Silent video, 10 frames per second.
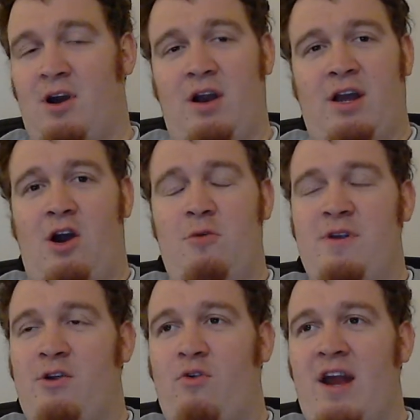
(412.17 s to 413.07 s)
Car-
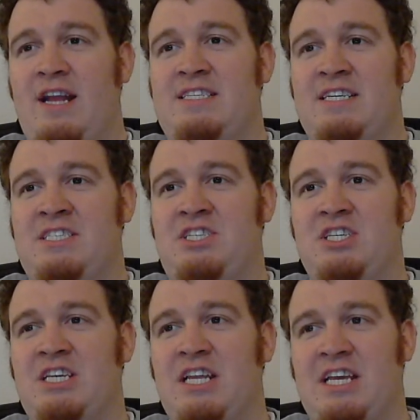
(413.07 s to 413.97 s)
carbon credits is
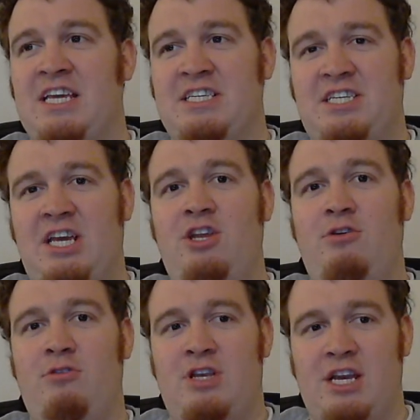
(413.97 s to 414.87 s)
just going to
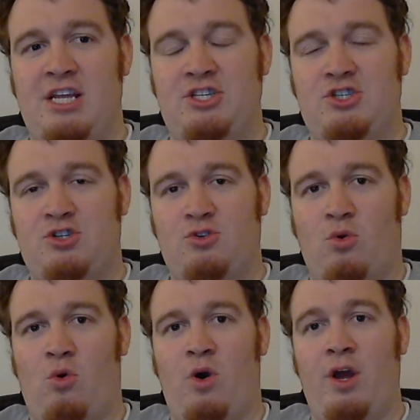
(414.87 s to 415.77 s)
continue to
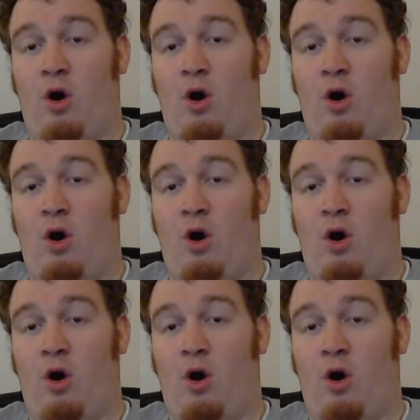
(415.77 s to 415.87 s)
destroy.